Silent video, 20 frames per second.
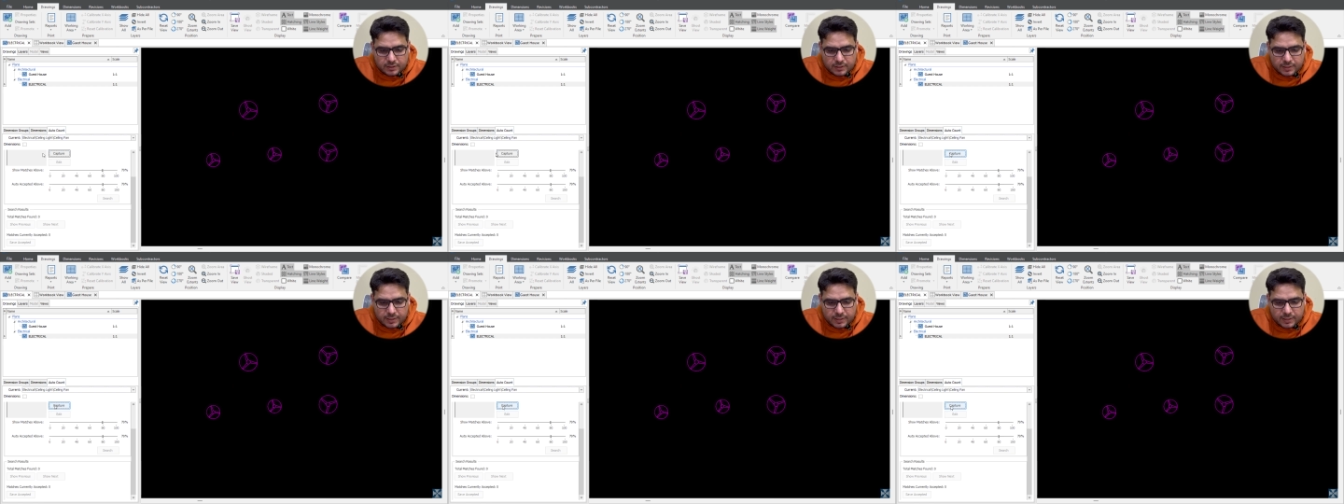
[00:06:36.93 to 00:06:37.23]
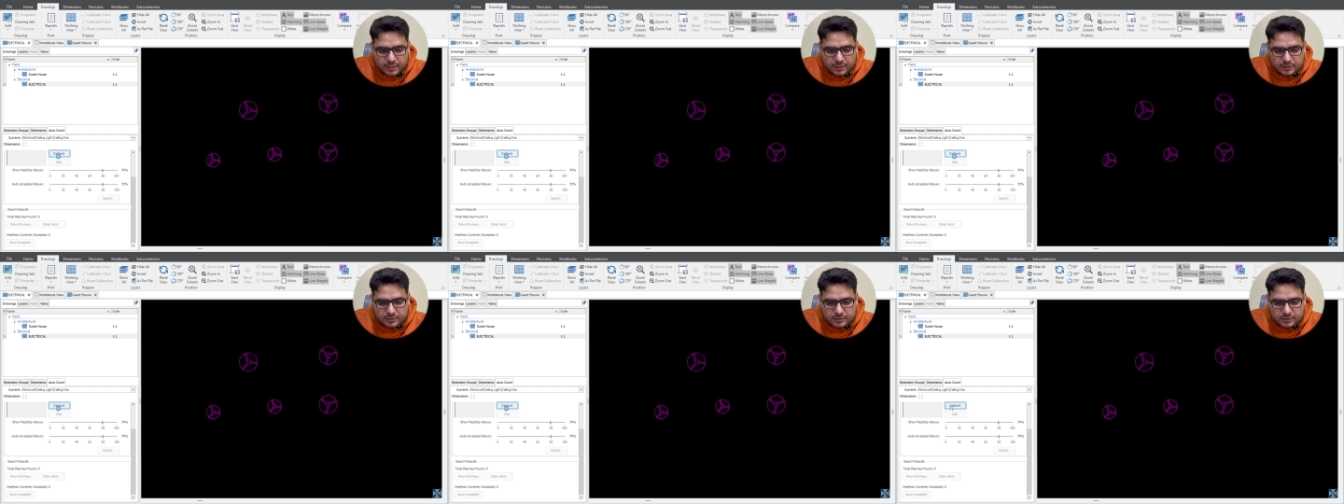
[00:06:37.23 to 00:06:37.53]

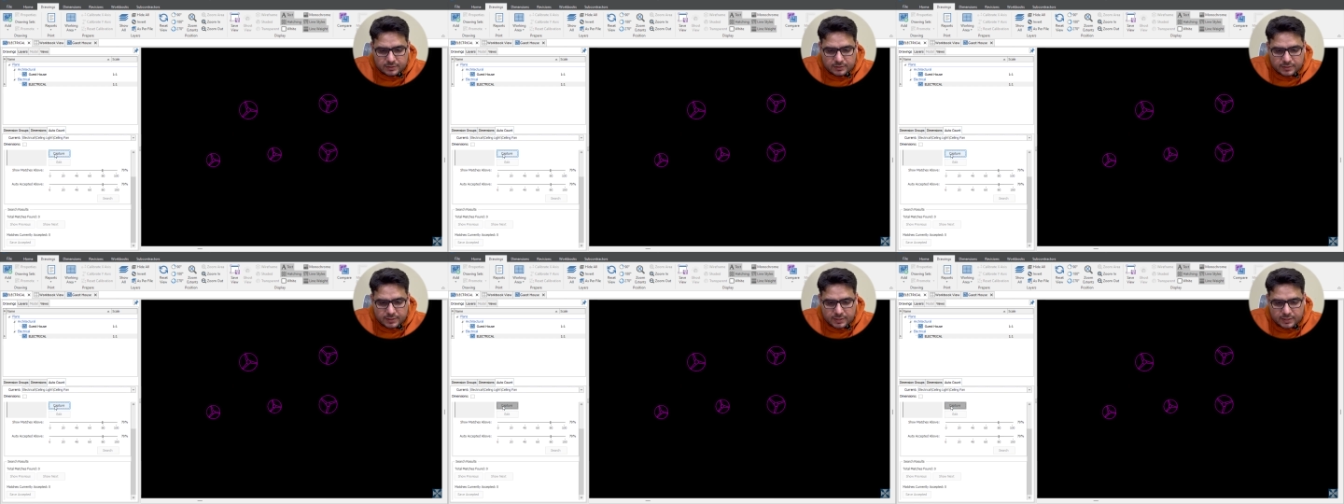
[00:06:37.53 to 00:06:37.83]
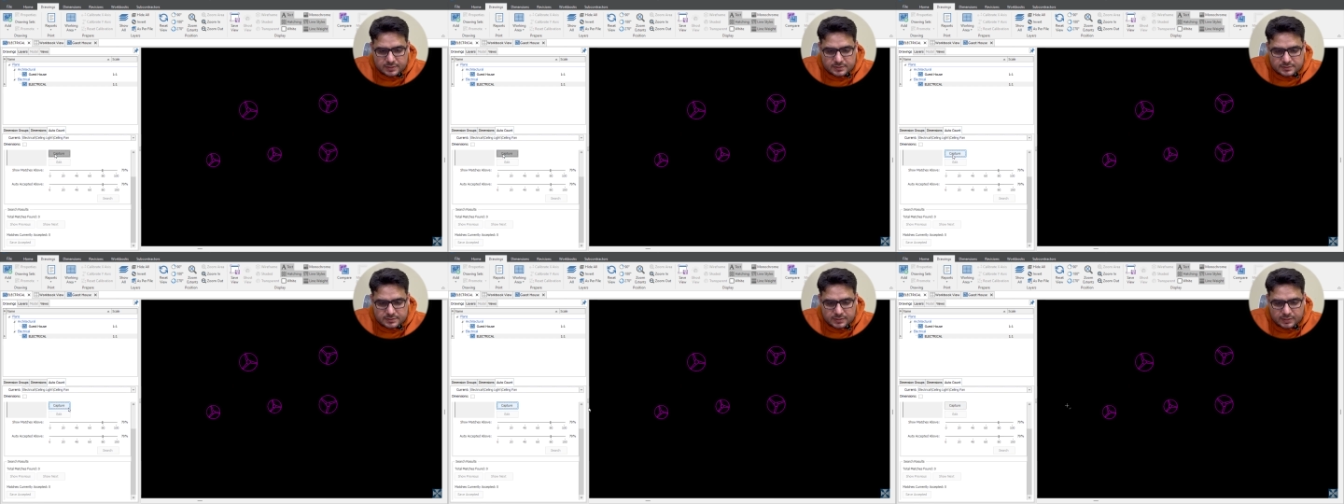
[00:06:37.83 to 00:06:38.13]
and then
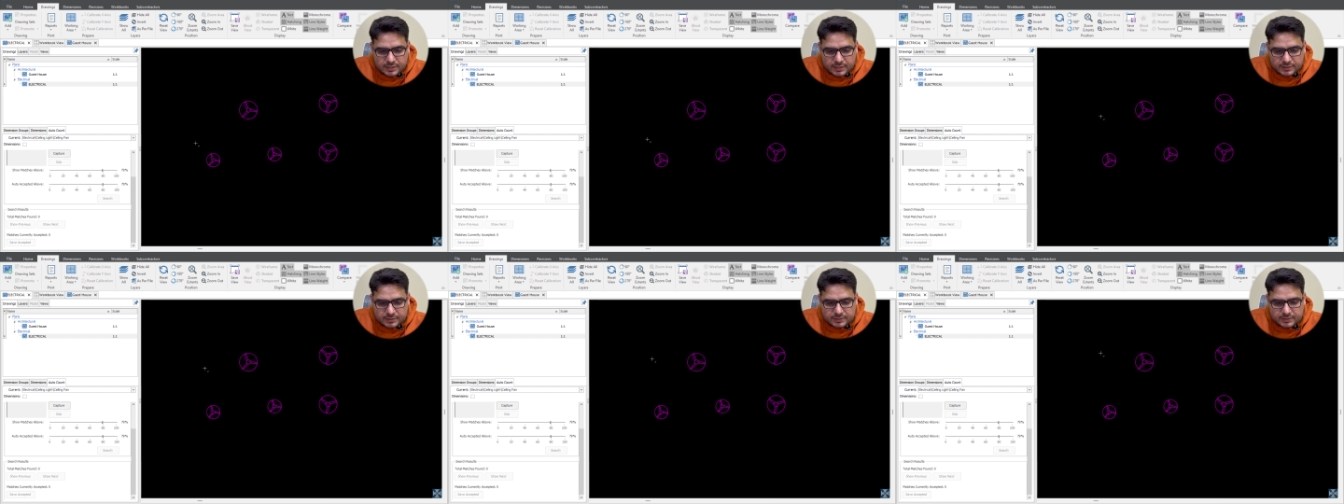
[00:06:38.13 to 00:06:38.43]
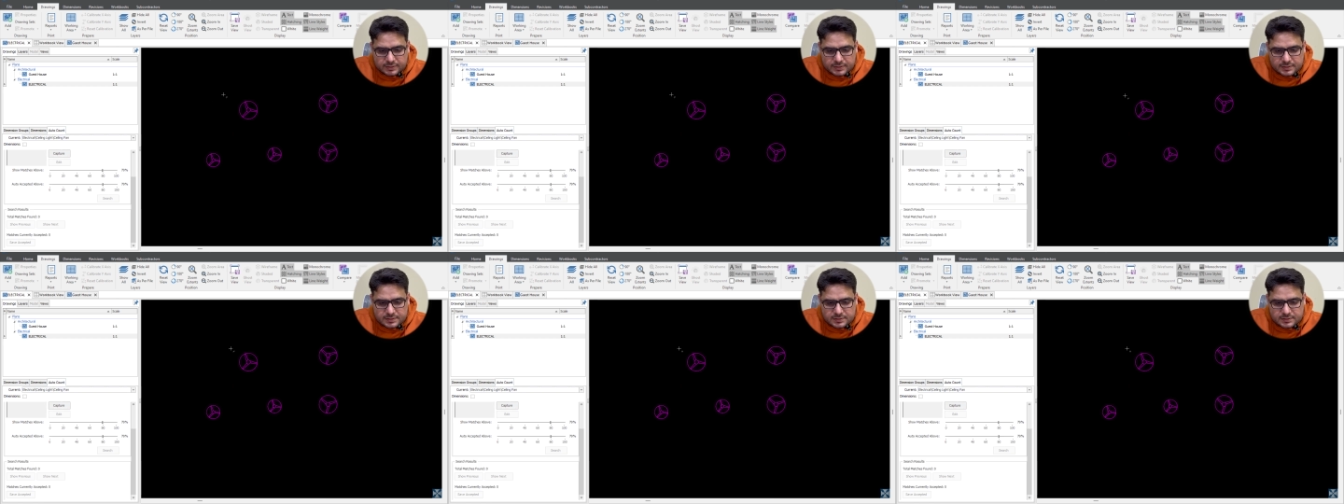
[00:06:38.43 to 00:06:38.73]
I'll select
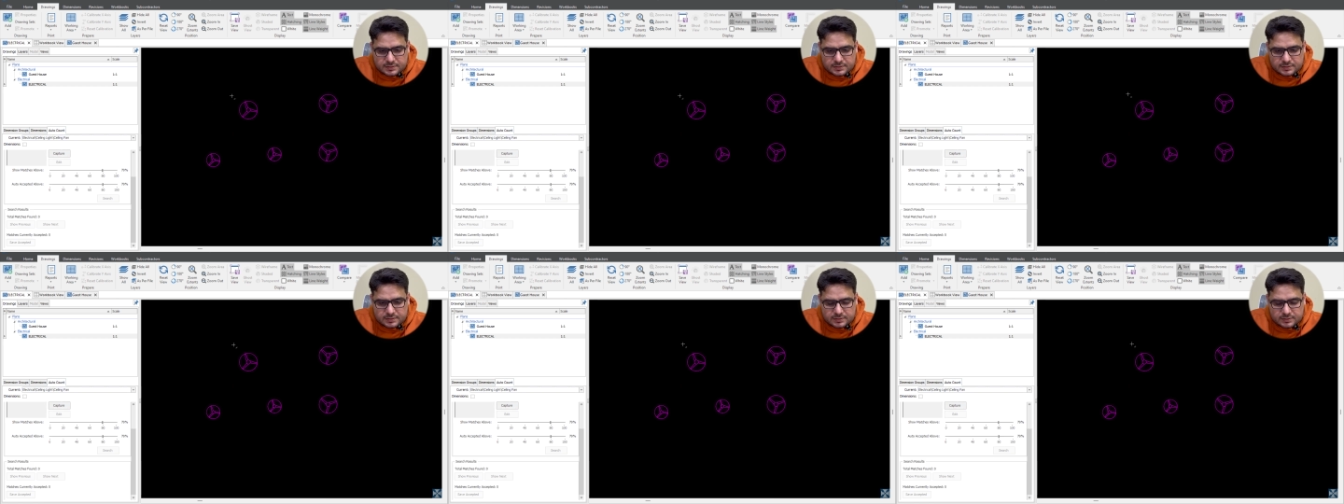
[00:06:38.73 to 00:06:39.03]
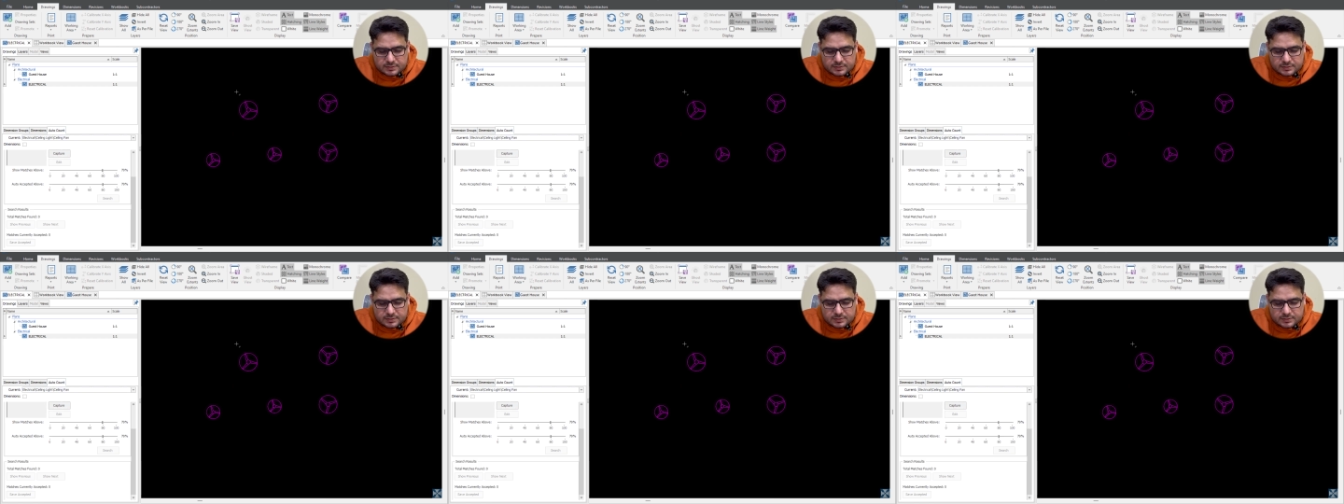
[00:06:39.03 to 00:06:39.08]
this